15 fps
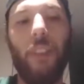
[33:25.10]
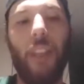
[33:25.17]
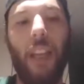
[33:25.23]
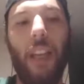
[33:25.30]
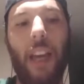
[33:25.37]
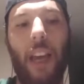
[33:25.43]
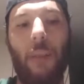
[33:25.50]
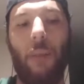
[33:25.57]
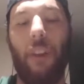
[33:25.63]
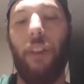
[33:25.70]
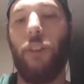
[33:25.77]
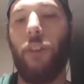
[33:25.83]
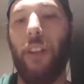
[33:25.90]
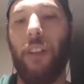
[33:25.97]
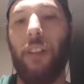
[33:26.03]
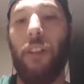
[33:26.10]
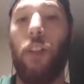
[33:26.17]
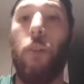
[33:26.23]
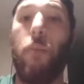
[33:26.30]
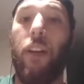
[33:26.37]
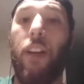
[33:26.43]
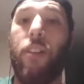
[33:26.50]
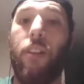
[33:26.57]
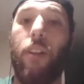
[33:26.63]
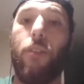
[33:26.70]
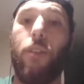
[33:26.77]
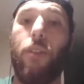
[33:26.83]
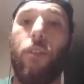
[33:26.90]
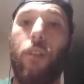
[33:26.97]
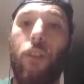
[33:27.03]
And one of the tricks that Cuban
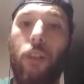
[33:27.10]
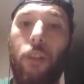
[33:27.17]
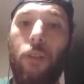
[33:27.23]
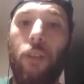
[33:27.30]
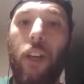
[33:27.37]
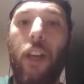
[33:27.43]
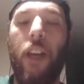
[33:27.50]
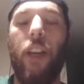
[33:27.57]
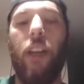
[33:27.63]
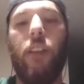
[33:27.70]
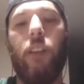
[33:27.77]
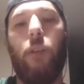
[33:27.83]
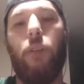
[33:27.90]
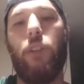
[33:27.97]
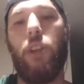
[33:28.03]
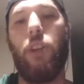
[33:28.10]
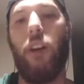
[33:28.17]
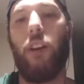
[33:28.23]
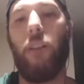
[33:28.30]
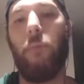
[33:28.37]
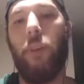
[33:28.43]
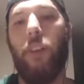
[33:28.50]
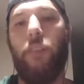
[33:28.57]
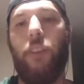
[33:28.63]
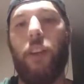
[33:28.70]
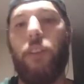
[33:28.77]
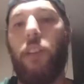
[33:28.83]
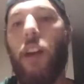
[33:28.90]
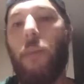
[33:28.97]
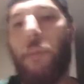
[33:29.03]
cantoneros used to do is they would chuck a bit of
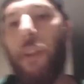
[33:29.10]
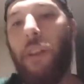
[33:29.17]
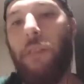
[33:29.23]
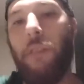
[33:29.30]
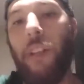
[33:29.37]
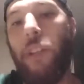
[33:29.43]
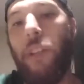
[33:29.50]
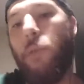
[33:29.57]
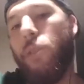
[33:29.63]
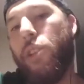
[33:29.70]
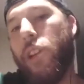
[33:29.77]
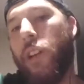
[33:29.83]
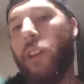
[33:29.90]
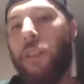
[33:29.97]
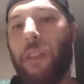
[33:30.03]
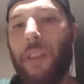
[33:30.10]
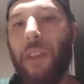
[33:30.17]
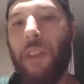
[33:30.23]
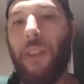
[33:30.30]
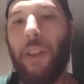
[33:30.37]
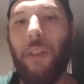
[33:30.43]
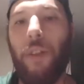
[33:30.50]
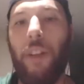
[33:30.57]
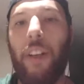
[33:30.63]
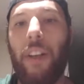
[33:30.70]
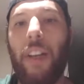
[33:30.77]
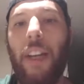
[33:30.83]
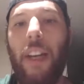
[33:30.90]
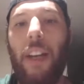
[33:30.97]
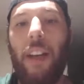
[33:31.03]
fresh lime peel into a shaker as they shake the
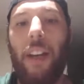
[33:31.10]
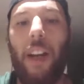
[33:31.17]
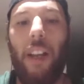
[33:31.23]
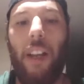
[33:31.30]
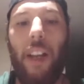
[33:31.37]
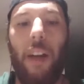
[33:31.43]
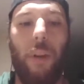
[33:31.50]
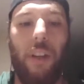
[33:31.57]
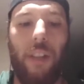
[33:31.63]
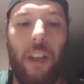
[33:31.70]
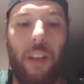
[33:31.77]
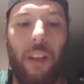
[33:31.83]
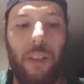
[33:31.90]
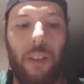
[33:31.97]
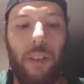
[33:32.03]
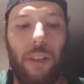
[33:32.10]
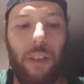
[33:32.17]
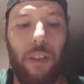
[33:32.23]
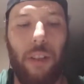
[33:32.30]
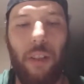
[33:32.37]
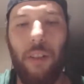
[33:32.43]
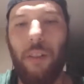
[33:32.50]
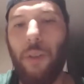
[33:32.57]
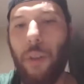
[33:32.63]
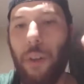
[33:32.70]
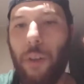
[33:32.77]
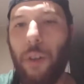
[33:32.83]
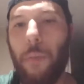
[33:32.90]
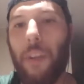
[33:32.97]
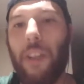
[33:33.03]
drink. Now, a lot of bartenders and quote
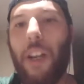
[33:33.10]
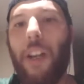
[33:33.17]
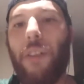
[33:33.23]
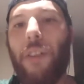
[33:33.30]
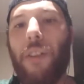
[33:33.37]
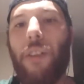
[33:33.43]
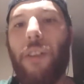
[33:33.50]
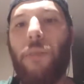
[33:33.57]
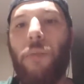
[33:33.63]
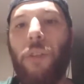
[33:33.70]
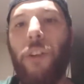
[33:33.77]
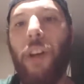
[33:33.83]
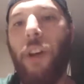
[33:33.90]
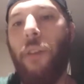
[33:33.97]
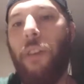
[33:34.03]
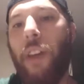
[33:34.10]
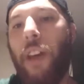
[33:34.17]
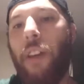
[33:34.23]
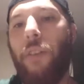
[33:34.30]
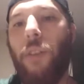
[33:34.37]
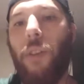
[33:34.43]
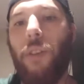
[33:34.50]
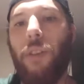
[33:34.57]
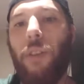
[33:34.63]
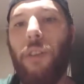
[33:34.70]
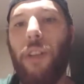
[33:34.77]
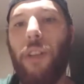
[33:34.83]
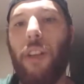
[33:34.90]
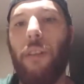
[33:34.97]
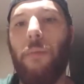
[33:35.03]
unquote mixologists will note that, of course, you
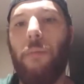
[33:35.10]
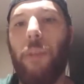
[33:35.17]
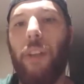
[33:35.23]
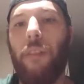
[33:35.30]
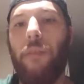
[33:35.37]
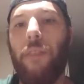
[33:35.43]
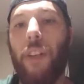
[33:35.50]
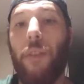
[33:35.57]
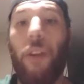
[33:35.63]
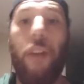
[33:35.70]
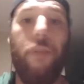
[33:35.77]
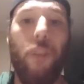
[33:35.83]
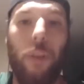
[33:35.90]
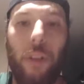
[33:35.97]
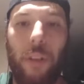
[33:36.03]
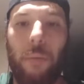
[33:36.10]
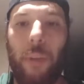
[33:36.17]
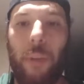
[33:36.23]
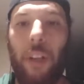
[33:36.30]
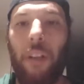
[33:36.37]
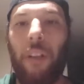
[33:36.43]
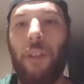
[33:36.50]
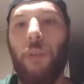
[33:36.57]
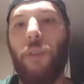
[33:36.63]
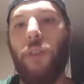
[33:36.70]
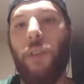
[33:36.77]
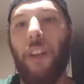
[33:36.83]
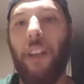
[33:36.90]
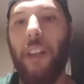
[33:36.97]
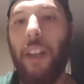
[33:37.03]
chuck a bit of fresh grapefruit peel into a
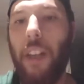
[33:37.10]
drink.